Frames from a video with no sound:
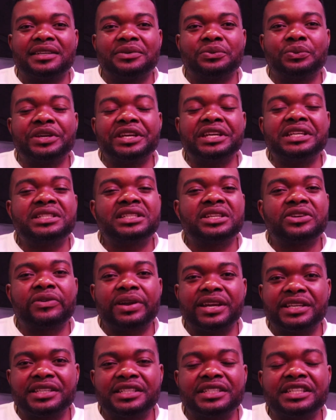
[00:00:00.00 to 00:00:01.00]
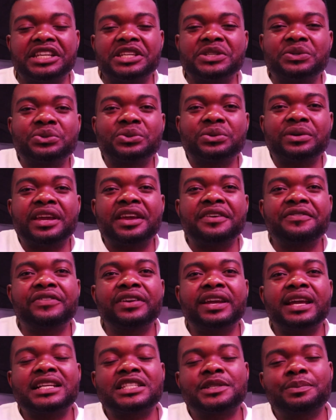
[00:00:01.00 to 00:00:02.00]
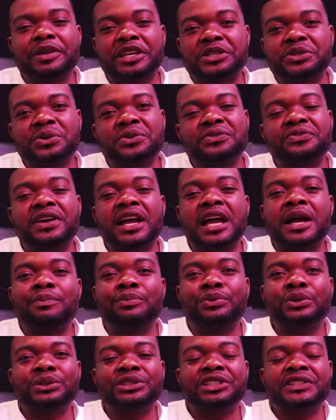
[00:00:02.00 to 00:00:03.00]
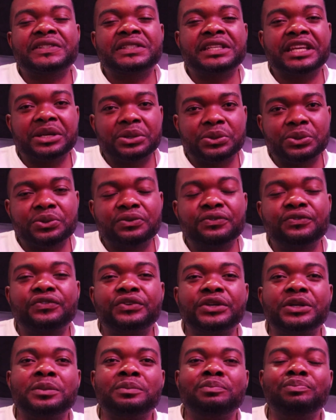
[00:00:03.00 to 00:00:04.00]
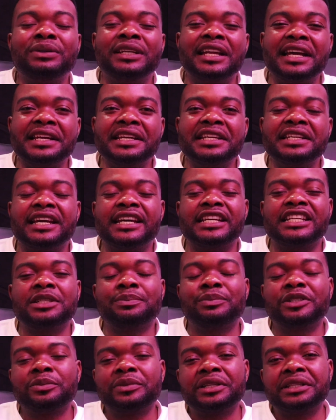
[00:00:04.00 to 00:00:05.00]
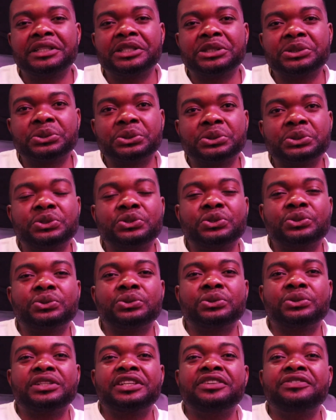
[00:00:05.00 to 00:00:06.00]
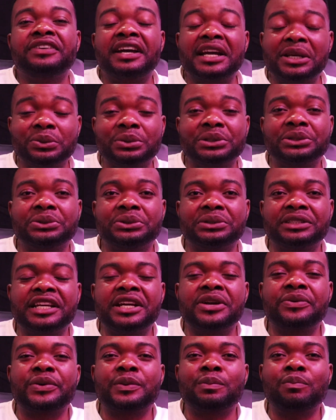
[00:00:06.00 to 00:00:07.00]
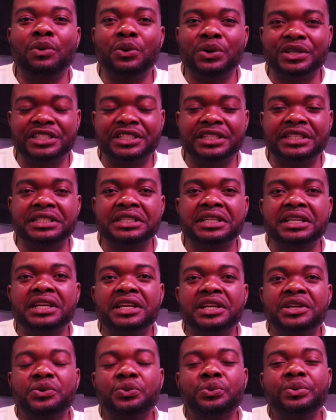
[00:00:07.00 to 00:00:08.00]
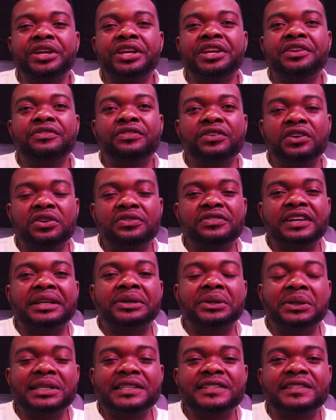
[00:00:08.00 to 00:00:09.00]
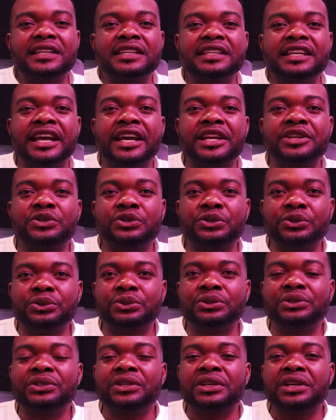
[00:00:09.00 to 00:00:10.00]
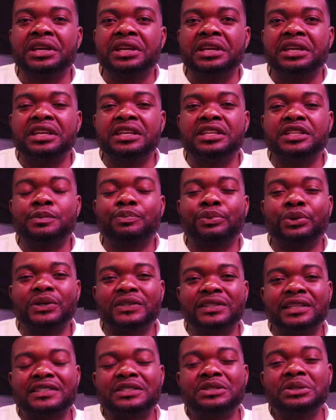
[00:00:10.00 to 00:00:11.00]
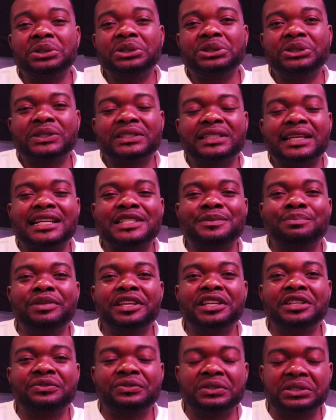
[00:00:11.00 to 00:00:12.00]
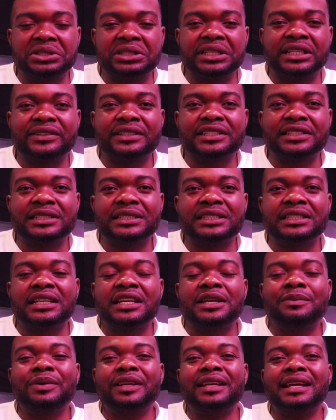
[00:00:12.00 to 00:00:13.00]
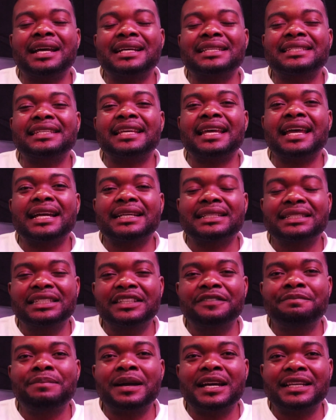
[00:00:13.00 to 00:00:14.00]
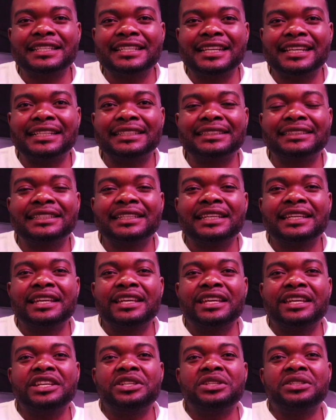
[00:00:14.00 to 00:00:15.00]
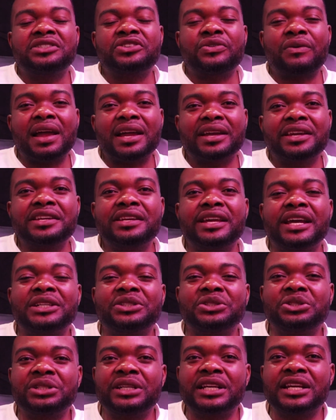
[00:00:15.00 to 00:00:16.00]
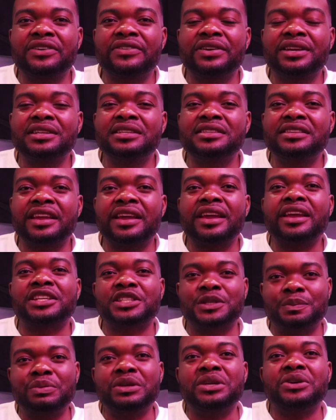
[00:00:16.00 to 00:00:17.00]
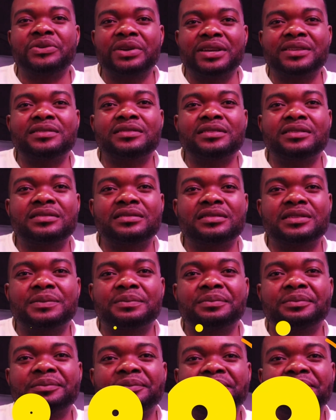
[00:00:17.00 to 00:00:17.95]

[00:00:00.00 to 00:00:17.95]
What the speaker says: We integrate it into every aspect of our project cycle, from planning and implementation to evaluation and reporting. We involve adolescents and youth in the process, not just as beneficiaries, but as active partners in tracking and sharing their experiences.